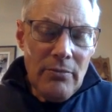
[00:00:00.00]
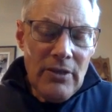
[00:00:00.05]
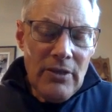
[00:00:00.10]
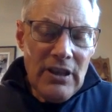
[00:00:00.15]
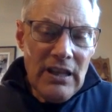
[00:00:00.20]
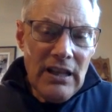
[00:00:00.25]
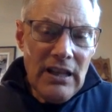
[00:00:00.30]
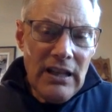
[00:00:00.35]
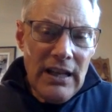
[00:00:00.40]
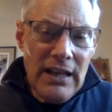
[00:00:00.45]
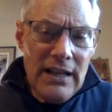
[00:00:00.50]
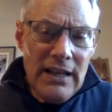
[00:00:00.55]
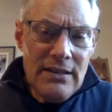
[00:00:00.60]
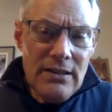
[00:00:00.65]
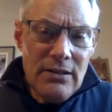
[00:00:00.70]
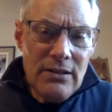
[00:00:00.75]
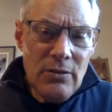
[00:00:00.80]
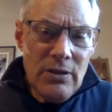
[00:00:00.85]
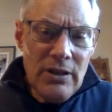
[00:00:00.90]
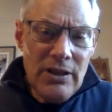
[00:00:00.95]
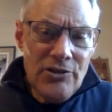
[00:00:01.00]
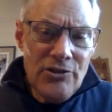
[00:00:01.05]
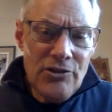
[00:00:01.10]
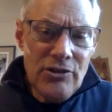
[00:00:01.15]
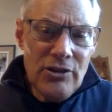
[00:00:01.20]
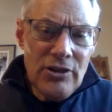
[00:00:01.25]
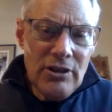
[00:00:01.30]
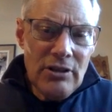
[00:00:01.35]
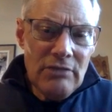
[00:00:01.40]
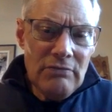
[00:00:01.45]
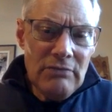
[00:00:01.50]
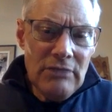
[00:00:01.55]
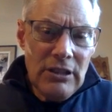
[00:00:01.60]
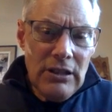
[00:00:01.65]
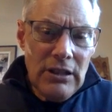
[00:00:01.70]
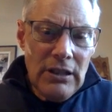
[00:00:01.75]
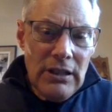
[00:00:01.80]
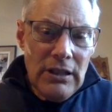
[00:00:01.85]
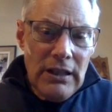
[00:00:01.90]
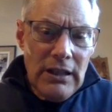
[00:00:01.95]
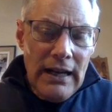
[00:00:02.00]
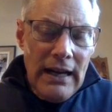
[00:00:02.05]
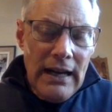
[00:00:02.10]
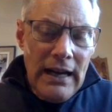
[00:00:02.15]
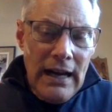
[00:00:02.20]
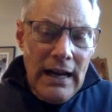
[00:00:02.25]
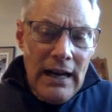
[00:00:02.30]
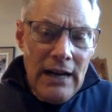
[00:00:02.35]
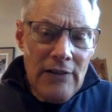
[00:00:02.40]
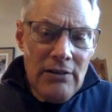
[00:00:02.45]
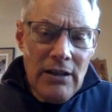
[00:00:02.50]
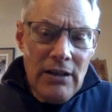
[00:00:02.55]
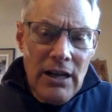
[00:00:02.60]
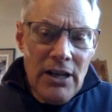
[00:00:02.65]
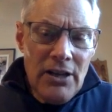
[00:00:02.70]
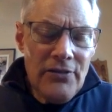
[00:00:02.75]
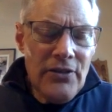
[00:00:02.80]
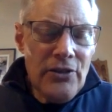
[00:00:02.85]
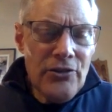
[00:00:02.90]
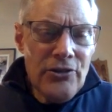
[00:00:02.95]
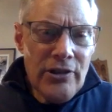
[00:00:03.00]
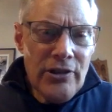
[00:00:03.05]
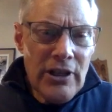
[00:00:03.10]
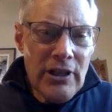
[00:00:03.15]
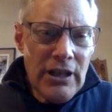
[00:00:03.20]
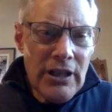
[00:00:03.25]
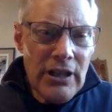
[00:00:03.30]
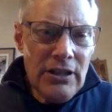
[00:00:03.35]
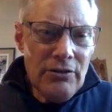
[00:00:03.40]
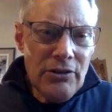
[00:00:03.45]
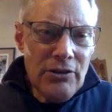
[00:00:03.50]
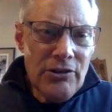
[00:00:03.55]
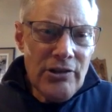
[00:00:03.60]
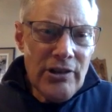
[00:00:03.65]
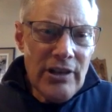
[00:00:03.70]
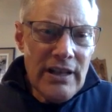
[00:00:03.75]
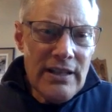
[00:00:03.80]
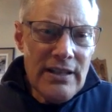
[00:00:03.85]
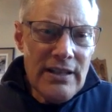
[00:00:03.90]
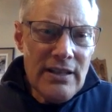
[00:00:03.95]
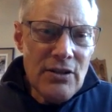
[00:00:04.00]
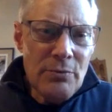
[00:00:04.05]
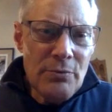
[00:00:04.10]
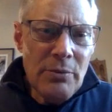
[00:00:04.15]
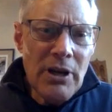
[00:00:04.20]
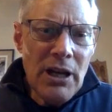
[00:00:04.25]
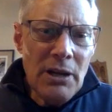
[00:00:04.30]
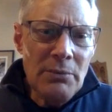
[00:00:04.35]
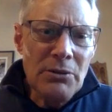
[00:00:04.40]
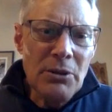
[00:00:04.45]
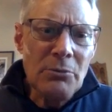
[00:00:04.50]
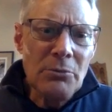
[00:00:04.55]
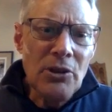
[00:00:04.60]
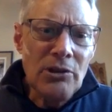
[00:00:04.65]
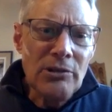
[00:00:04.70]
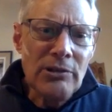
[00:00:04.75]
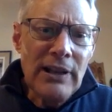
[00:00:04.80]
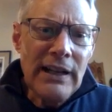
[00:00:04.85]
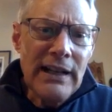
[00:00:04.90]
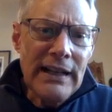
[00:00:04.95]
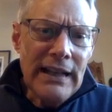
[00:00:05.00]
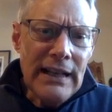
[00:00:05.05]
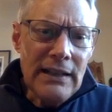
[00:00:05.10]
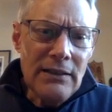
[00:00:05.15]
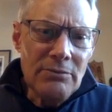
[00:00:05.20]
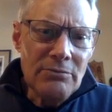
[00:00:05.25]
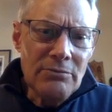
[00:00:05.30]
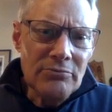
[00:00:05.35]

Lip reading: They'll ask the question, how have you tried to address this problem already?